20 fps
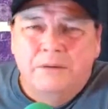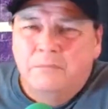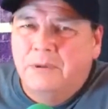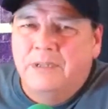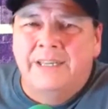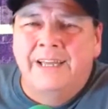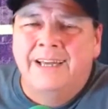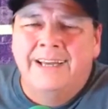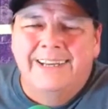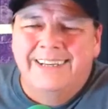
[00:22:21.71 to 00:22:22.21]

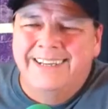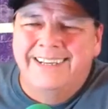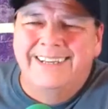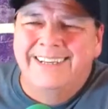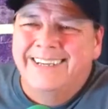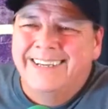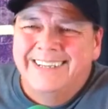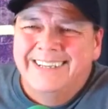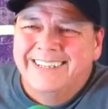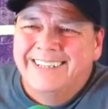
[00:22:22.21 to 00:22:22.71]
But
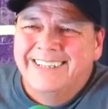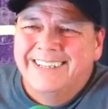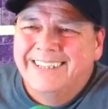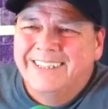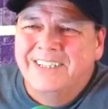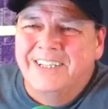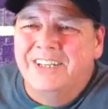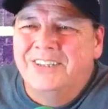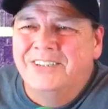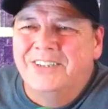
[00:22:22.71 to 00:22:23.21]

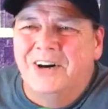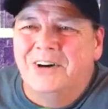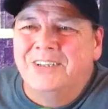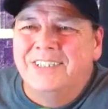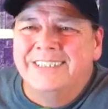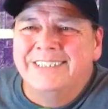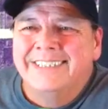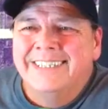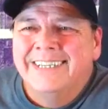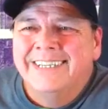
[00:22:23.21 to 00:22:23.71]

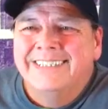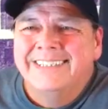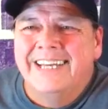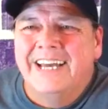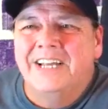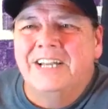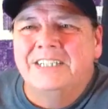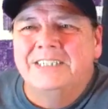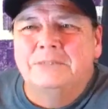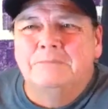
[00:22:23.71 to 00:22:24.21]
notice
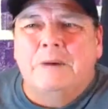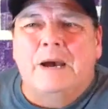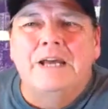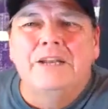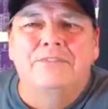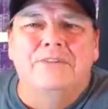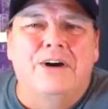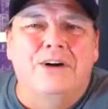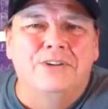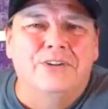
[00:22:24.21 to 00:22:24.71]
that in spite
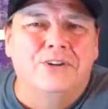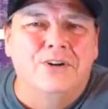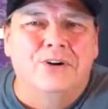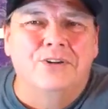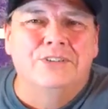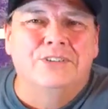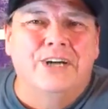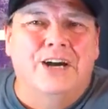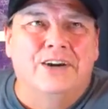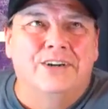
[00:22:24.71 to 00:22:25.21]
of all the
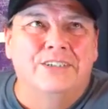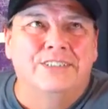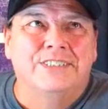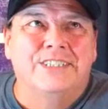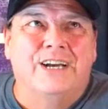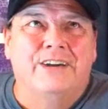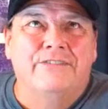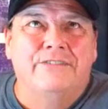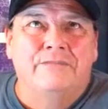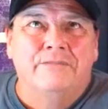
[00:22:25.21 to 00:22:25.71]
code talker
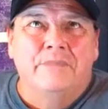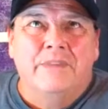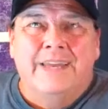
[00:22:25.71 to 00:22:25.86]
stuff,